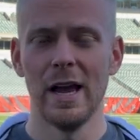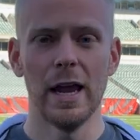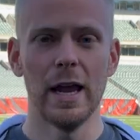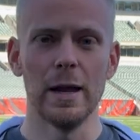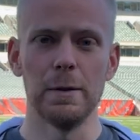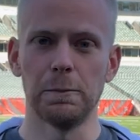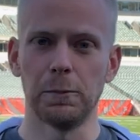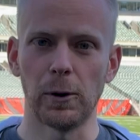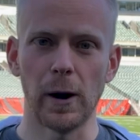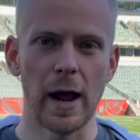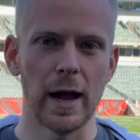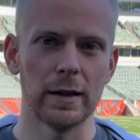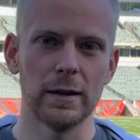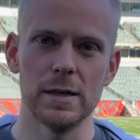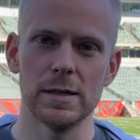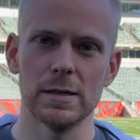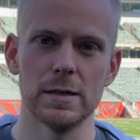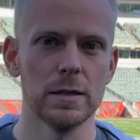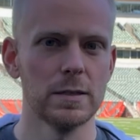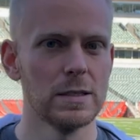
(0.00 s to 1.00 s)
in
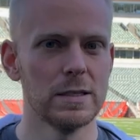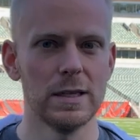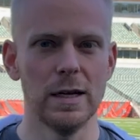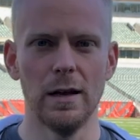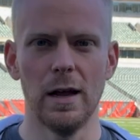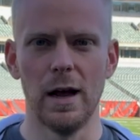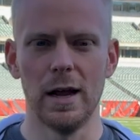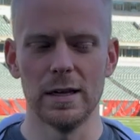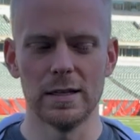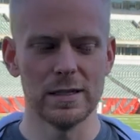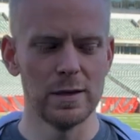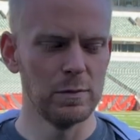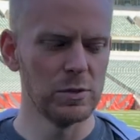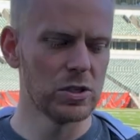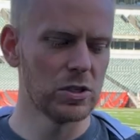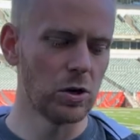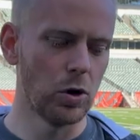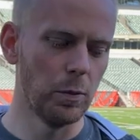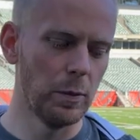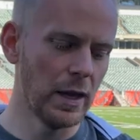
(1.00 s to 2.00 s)
practice. Uh,
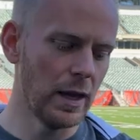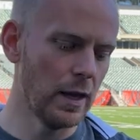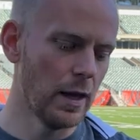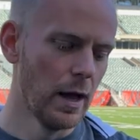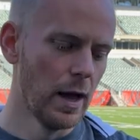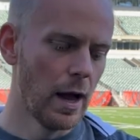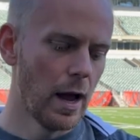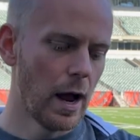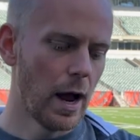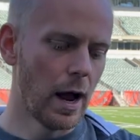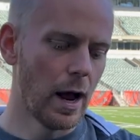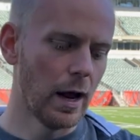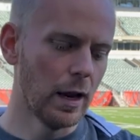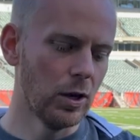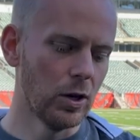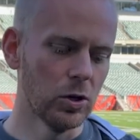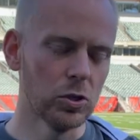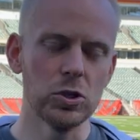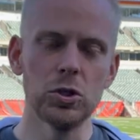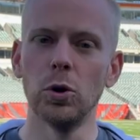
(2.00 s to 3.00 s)
Simmons told me, uh,
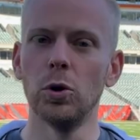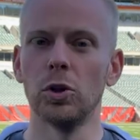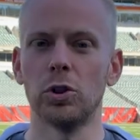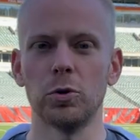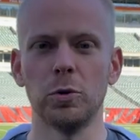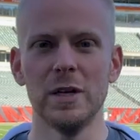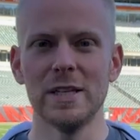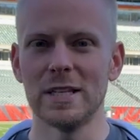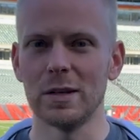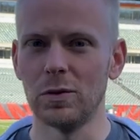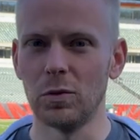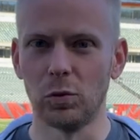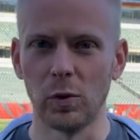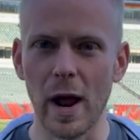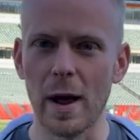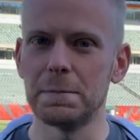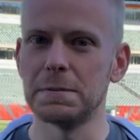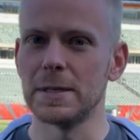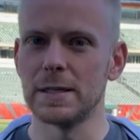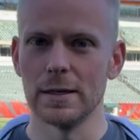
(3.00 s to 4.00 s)
you know, two to three
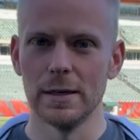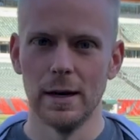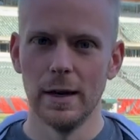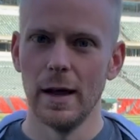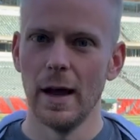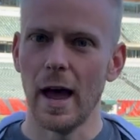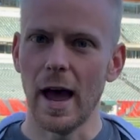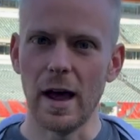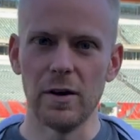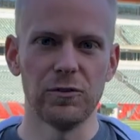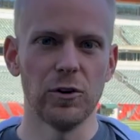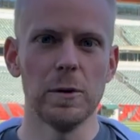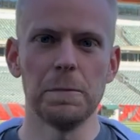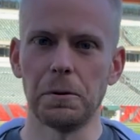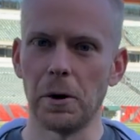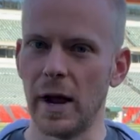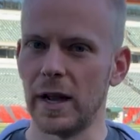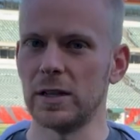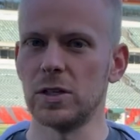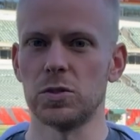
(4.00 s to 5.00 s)
reps every
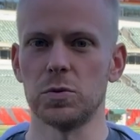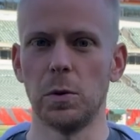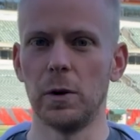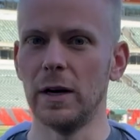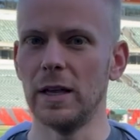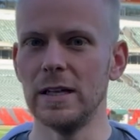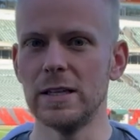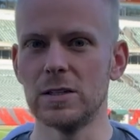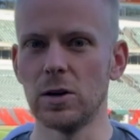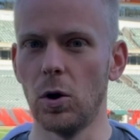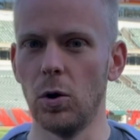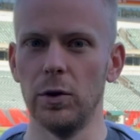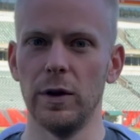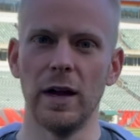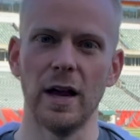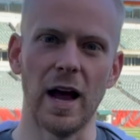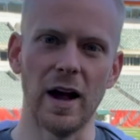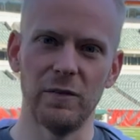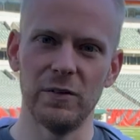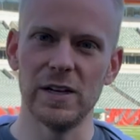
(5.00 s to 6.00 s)
practice where he's
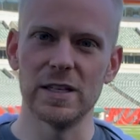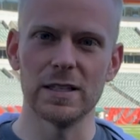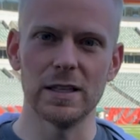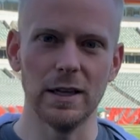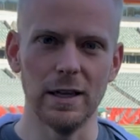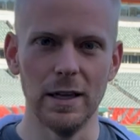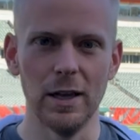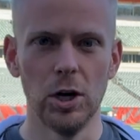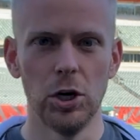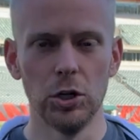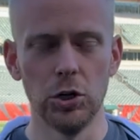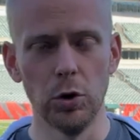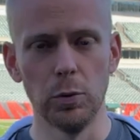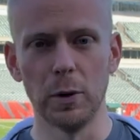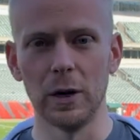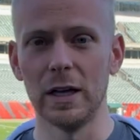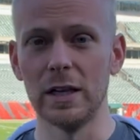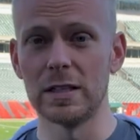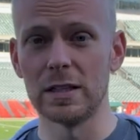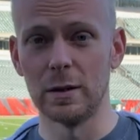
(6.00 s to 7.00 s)
holding. Obviously,
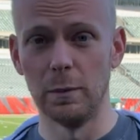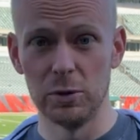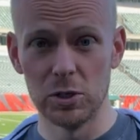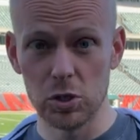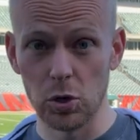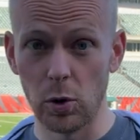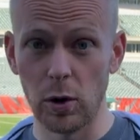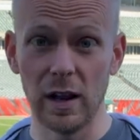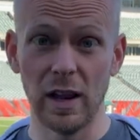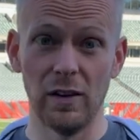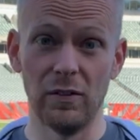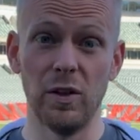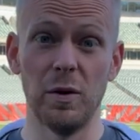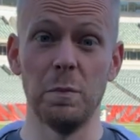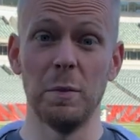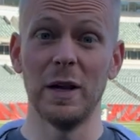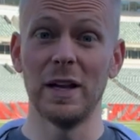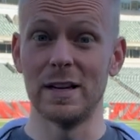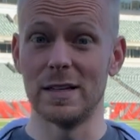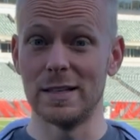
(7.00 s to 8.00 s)
Huber gets the majority of them
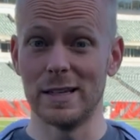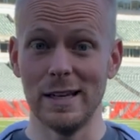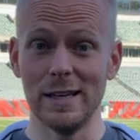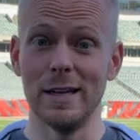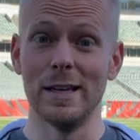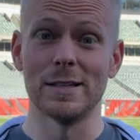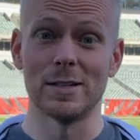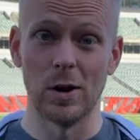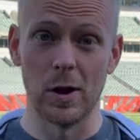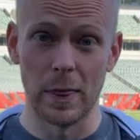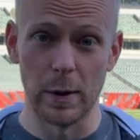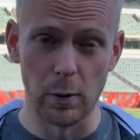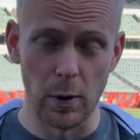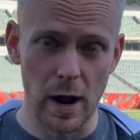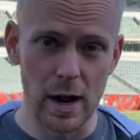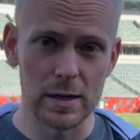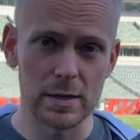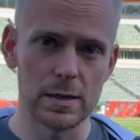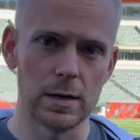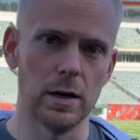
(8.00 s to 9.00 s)
because he is on the
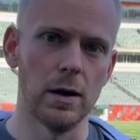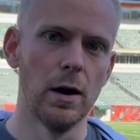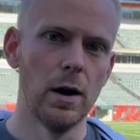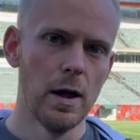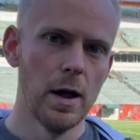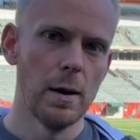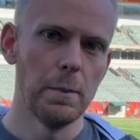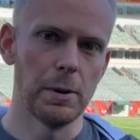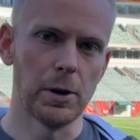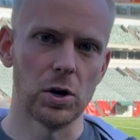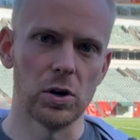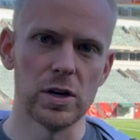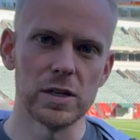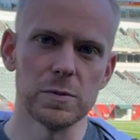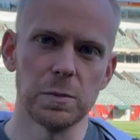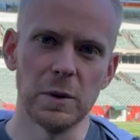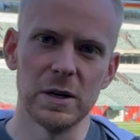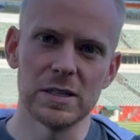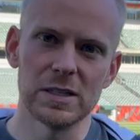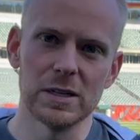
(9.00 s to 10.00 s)
roster, but
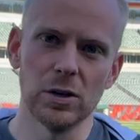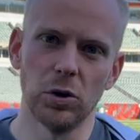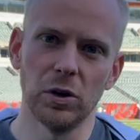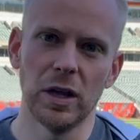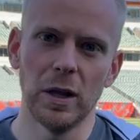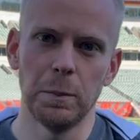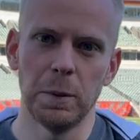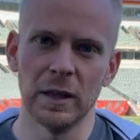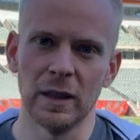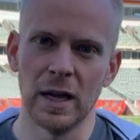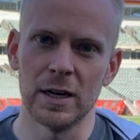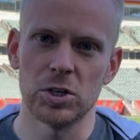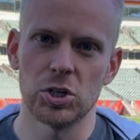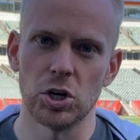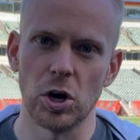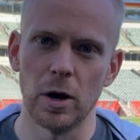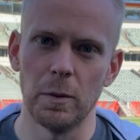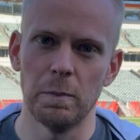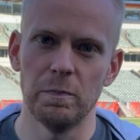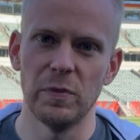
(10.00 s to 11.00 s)
Chrisman is still keeping that
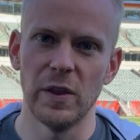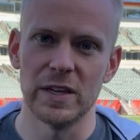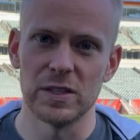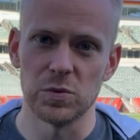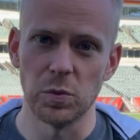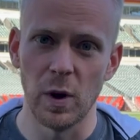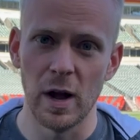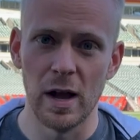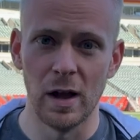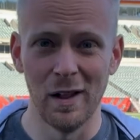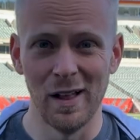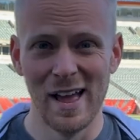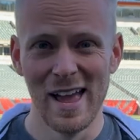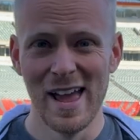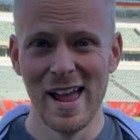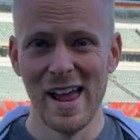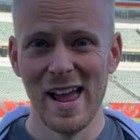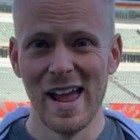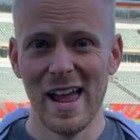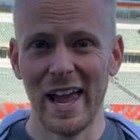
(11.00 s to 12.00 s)
sharp as well.
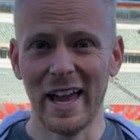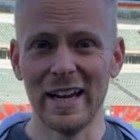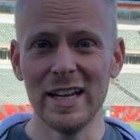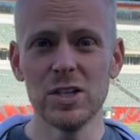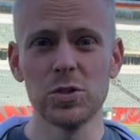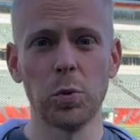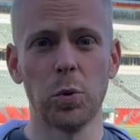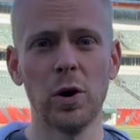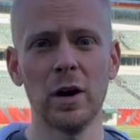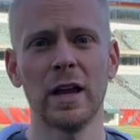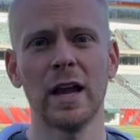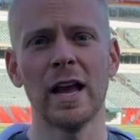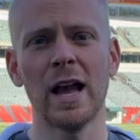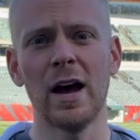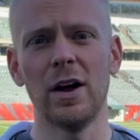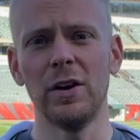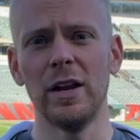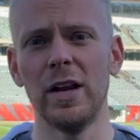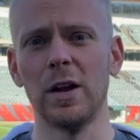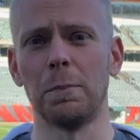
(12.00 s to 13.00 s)
And he's working
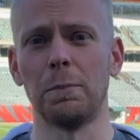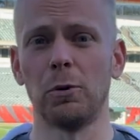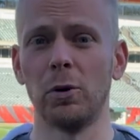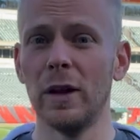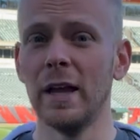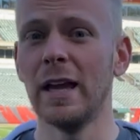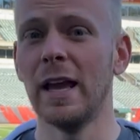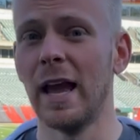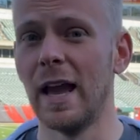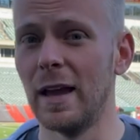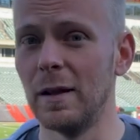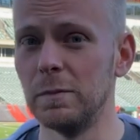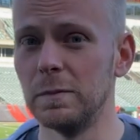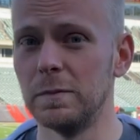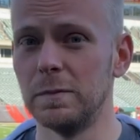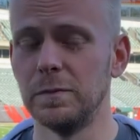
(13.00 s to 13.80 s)
out here pregame,